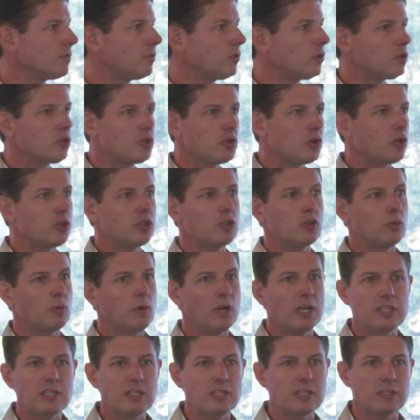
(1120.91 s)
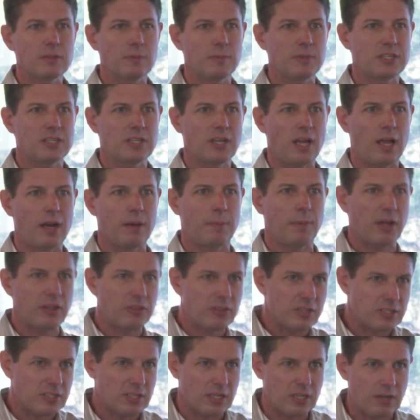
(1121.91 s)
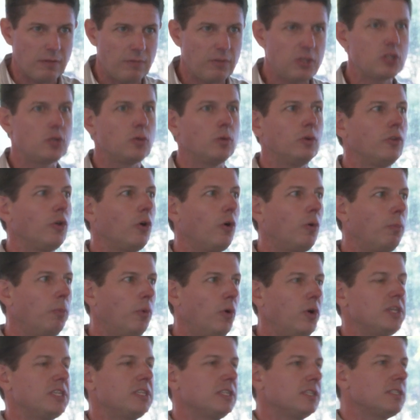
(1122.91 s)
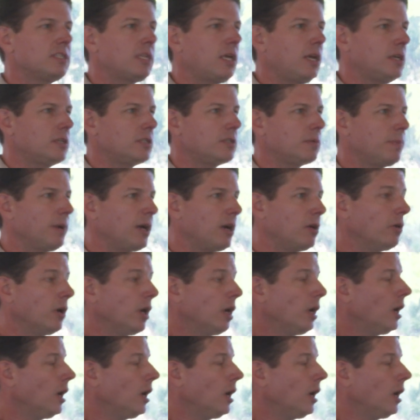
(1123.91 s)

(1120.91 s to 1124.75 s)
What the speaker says: of course, structural racism is not about this individual. The whole point is that it's about